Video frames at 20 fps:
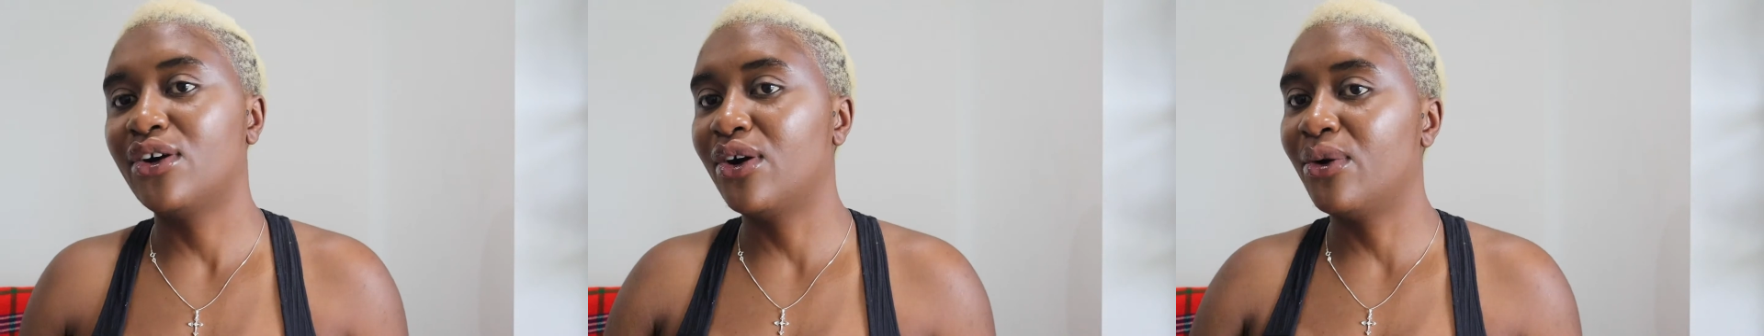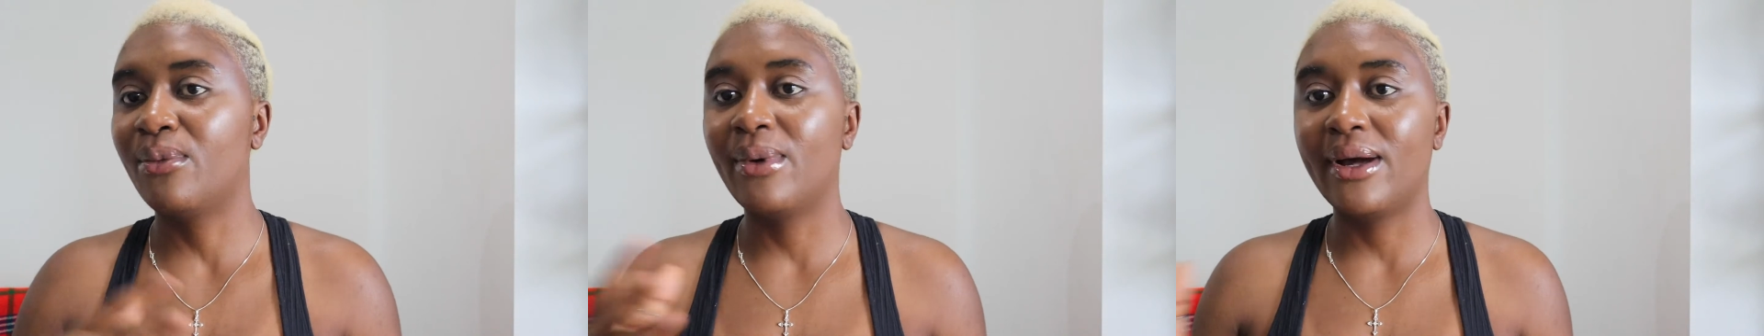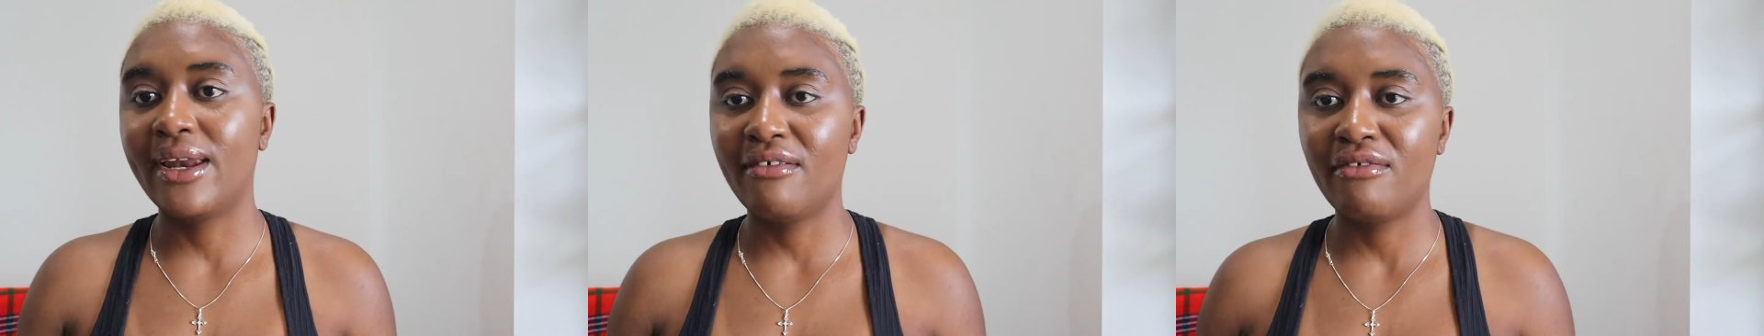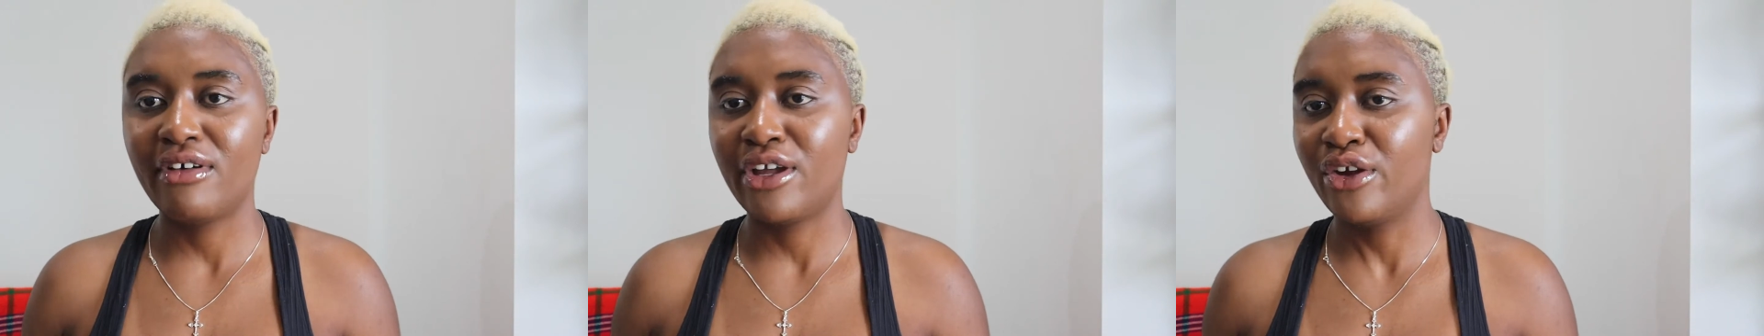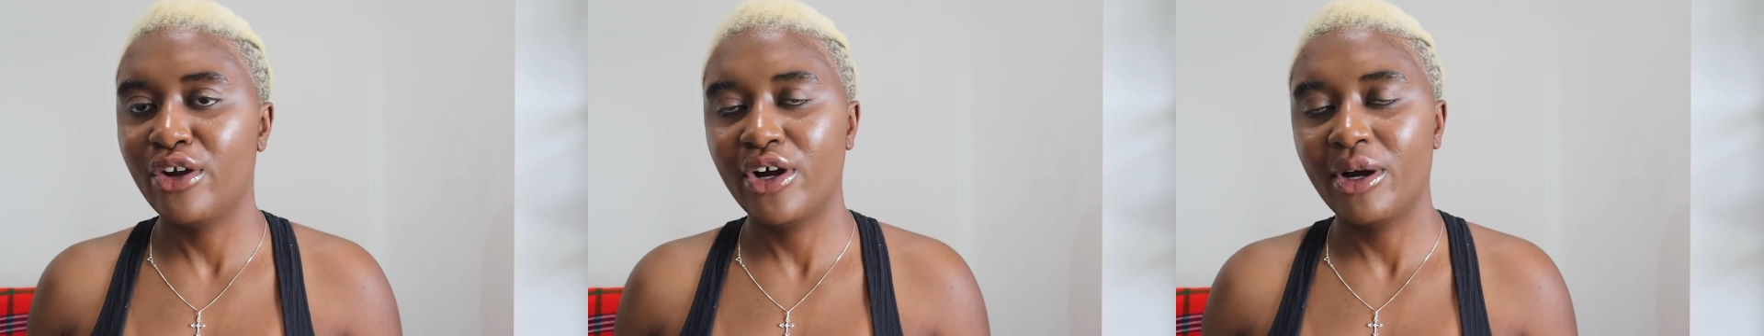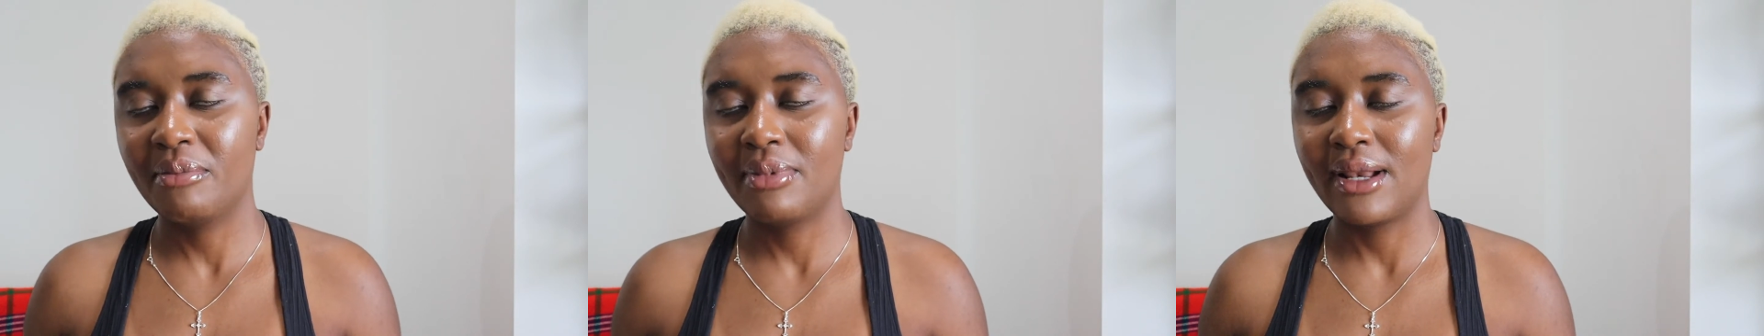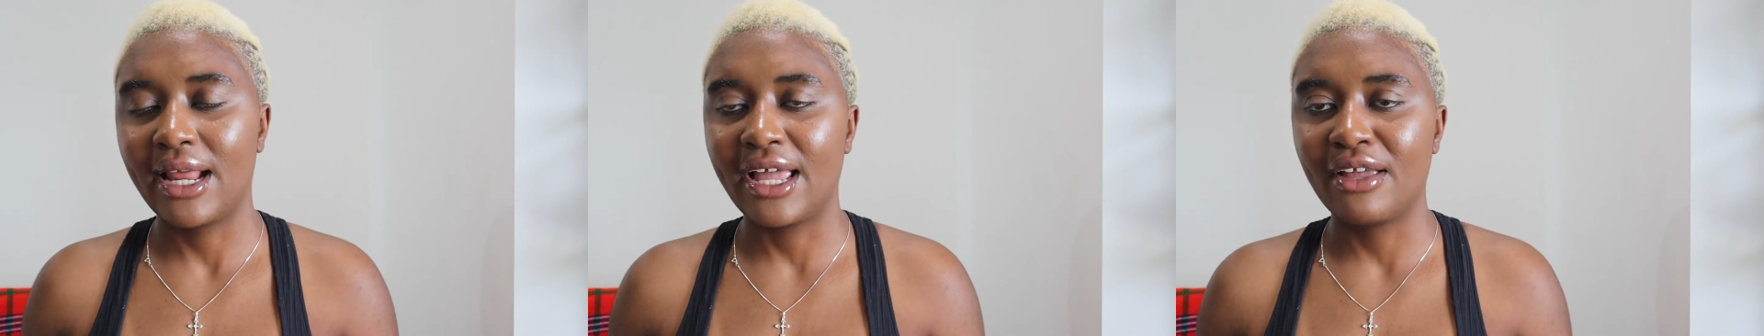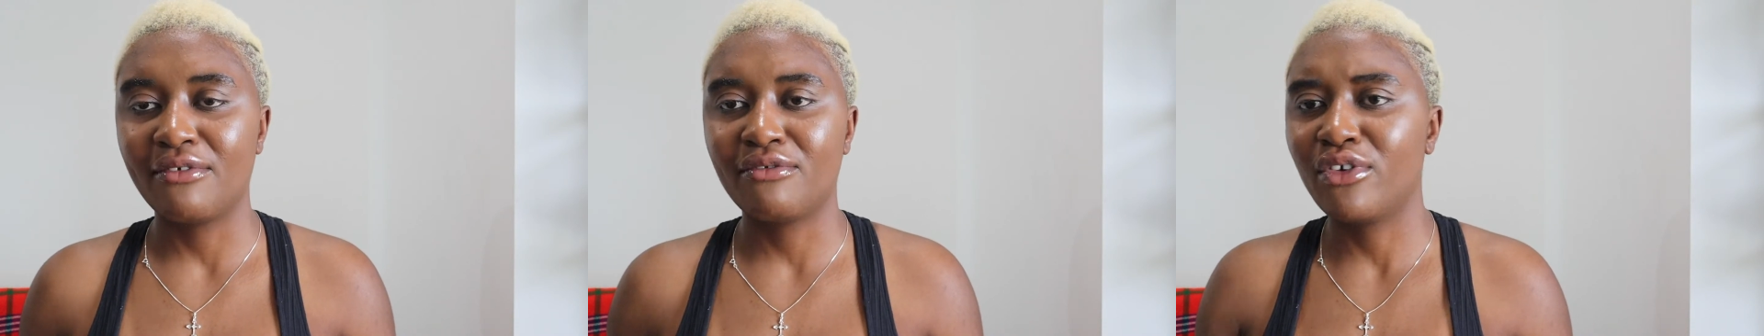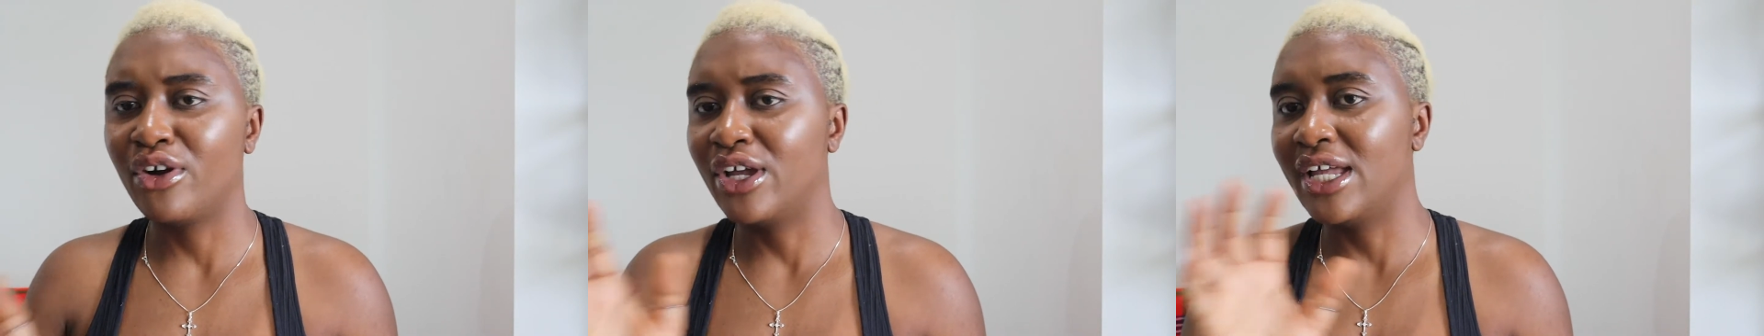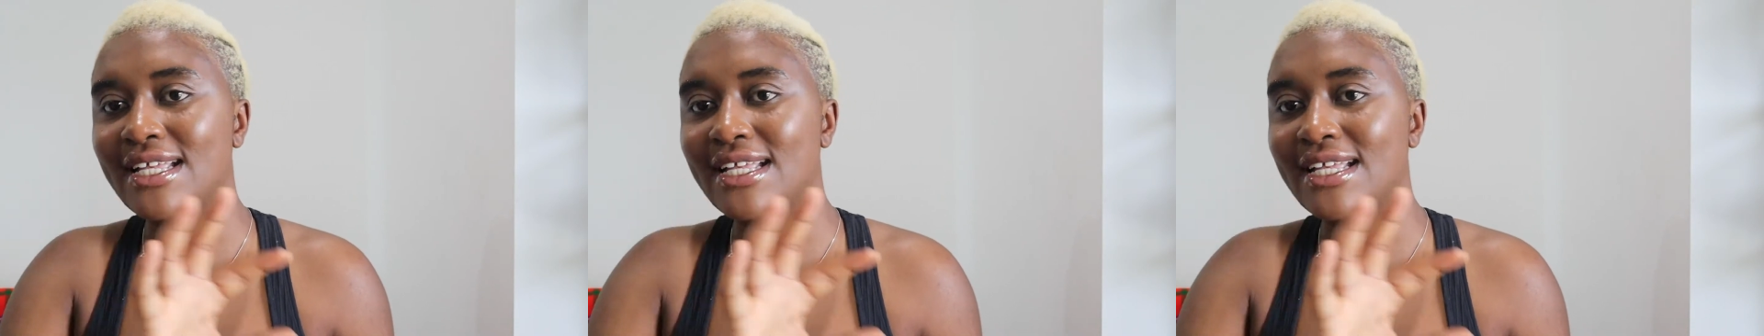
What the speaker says: or whatever you're applying for.